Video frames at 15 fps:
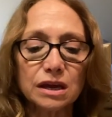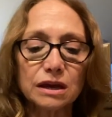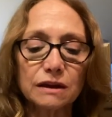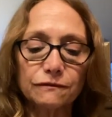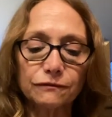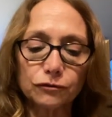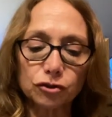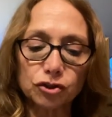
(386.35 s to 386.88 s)

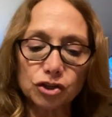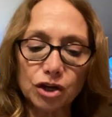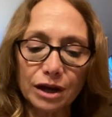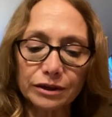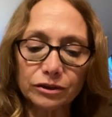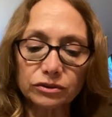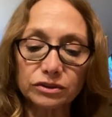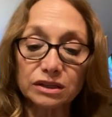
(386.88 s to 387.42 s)
If your
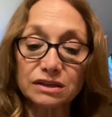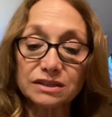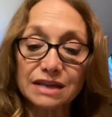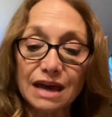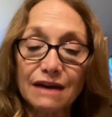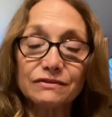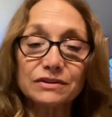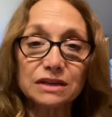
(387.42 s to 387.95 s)
child does
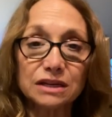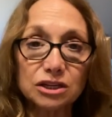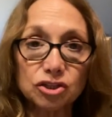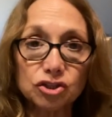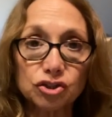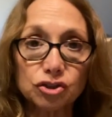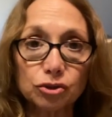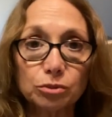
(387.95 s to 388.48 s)
have an
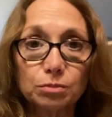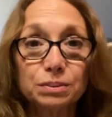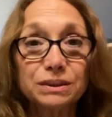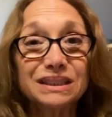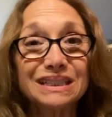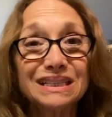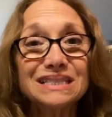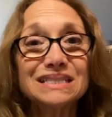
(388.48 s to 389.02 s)
issue,
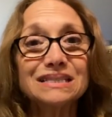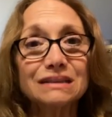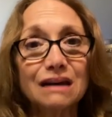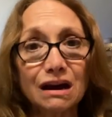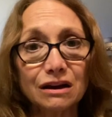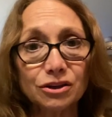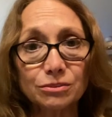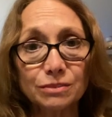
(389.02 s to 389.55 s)
please
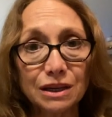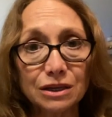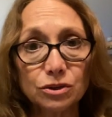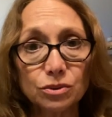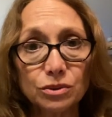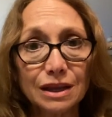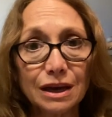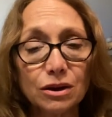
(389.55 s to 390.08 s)
document it
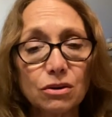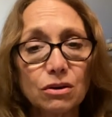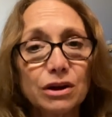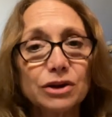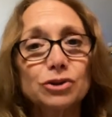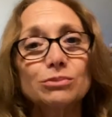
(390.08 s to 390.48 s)
on that card.